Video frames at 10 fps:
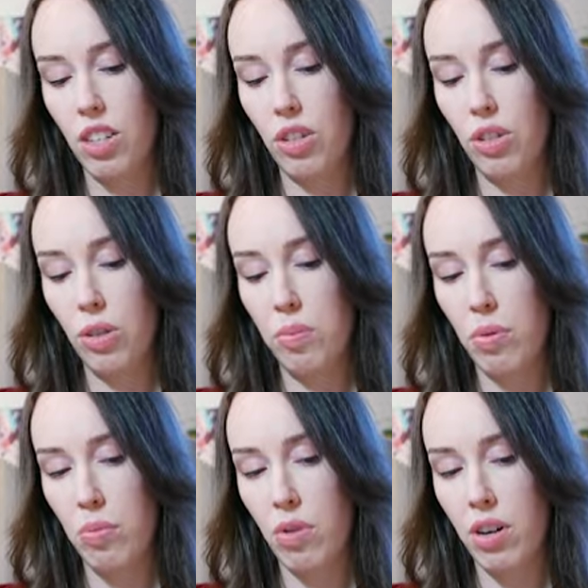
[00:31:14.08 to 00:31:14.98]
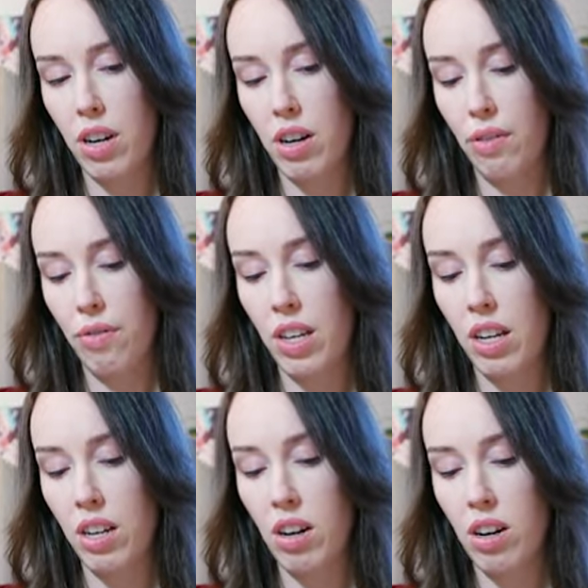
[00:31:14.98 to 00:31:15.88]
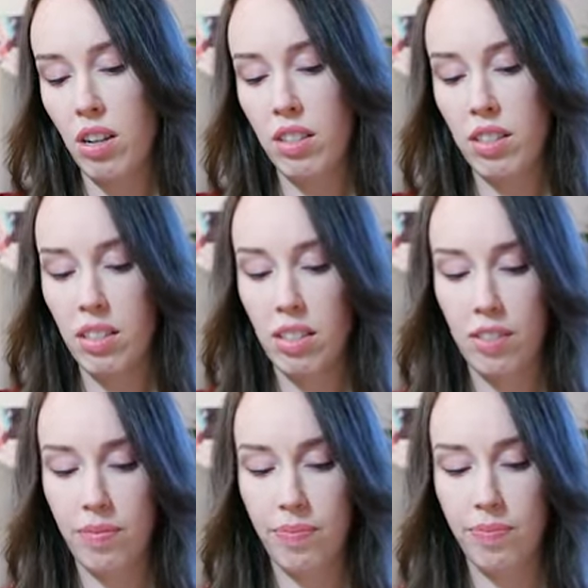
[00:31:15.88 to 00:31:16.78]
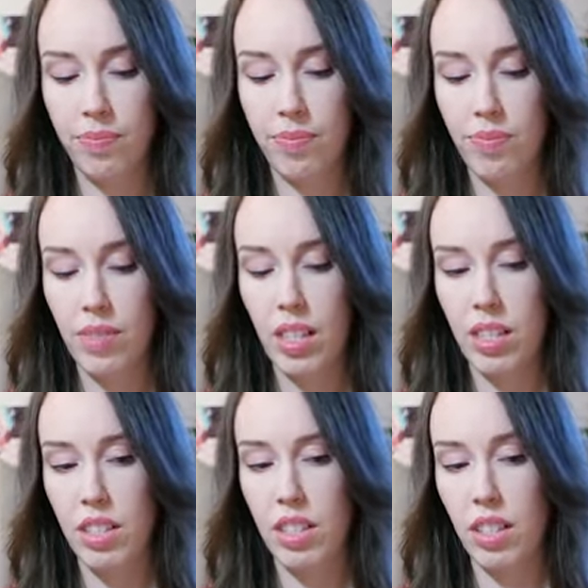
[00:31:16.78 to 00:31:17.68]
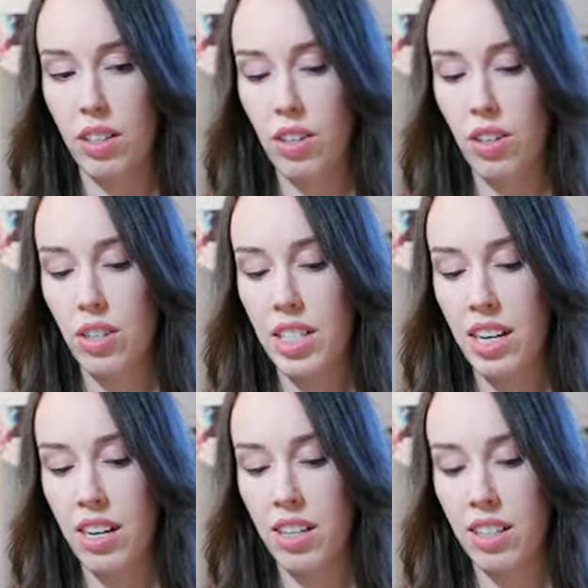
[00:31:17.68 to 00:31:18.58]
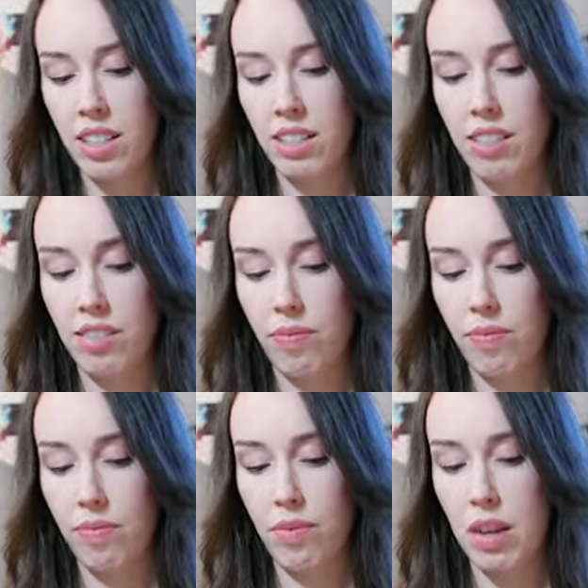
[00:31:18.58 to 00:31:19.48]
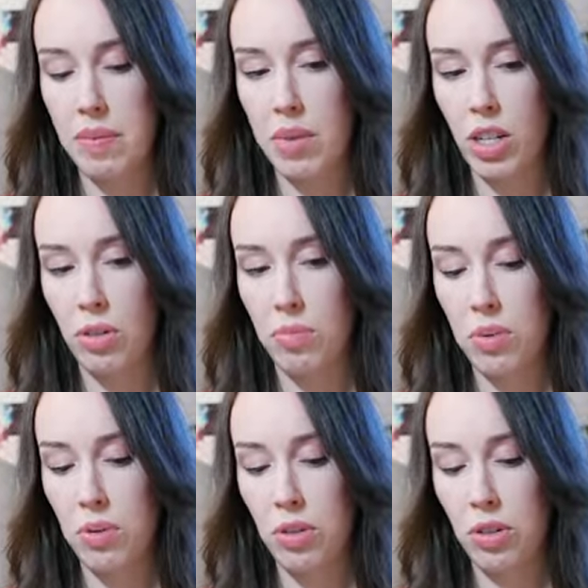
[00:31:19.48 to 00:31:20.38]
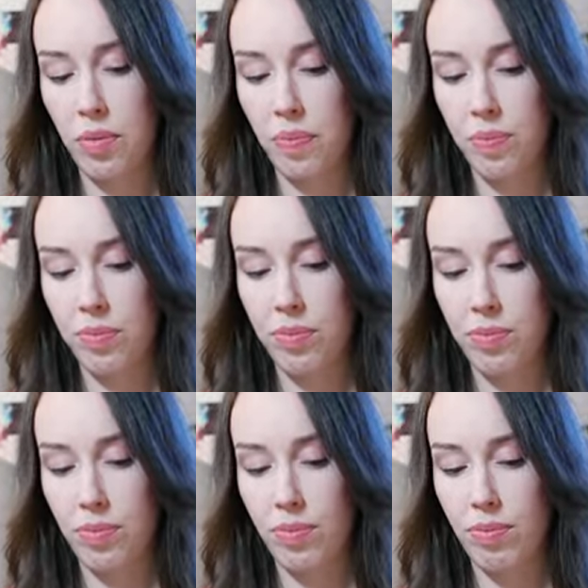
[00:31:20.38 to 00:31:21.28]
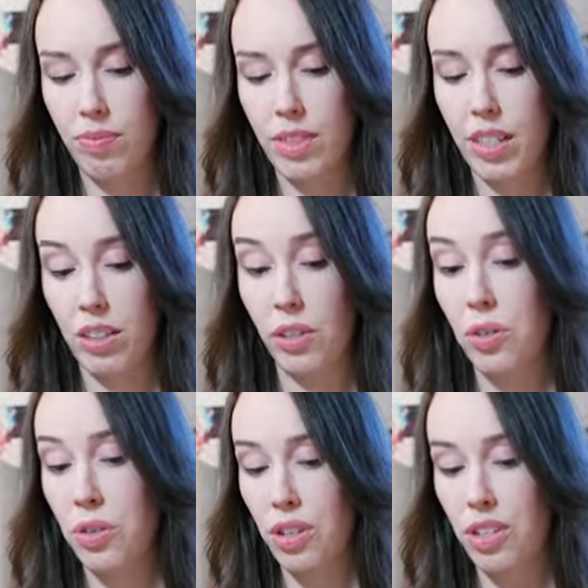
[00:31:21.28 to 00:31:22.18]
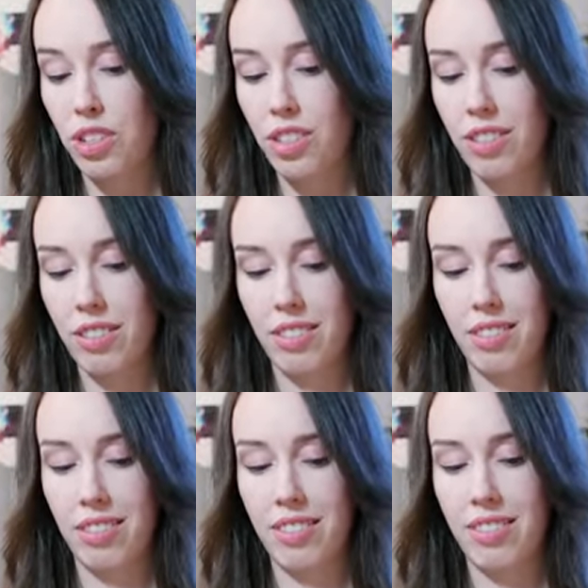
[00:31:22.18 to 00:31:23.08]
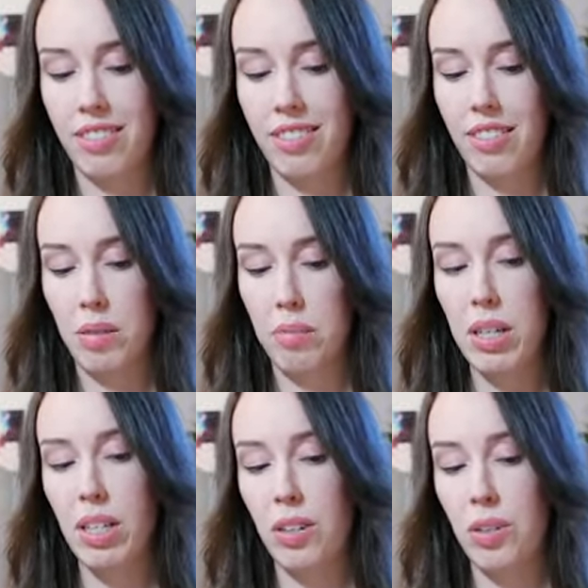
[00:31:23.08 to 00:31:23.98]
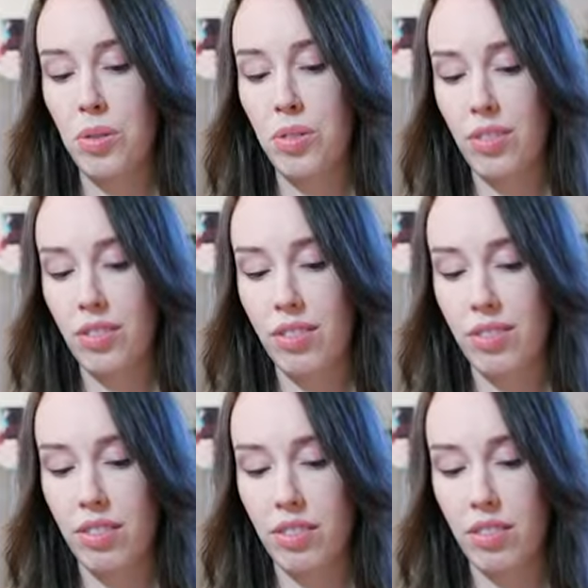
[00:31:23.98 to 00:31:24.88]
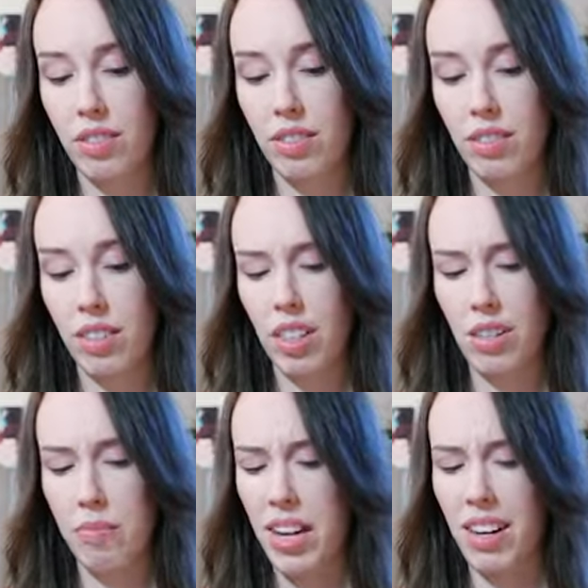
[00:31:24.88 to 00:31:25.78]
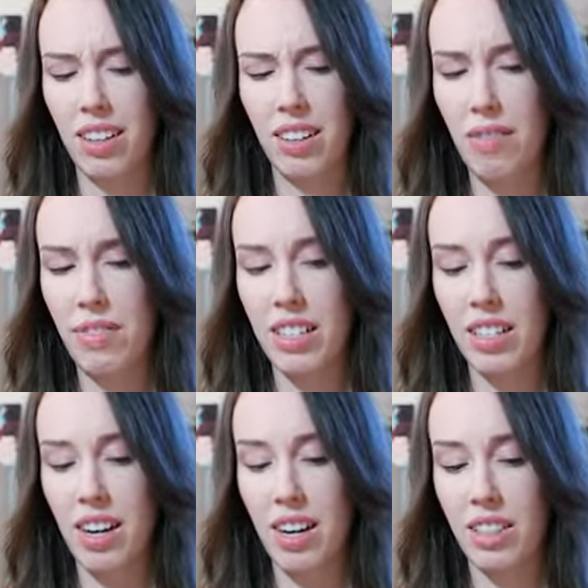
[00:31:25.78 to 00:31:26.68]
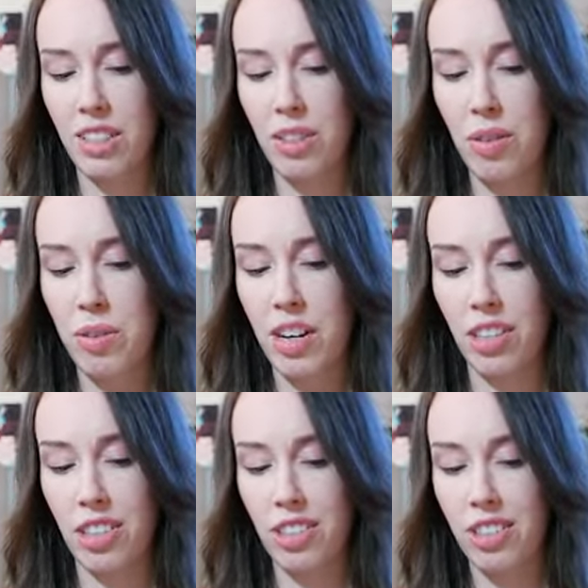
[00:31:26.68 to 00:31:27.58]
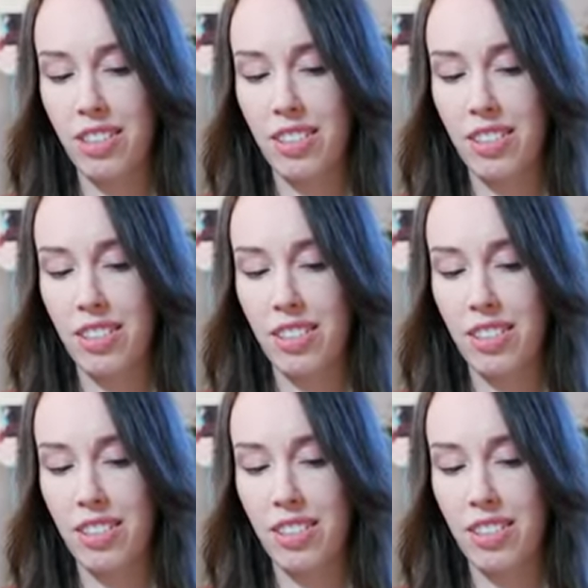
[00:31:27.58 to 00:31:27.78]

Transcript: Super Water of the Gods. Son Goten. Majin Buu. Launch. Piccolo. Oh man, I love this card so much.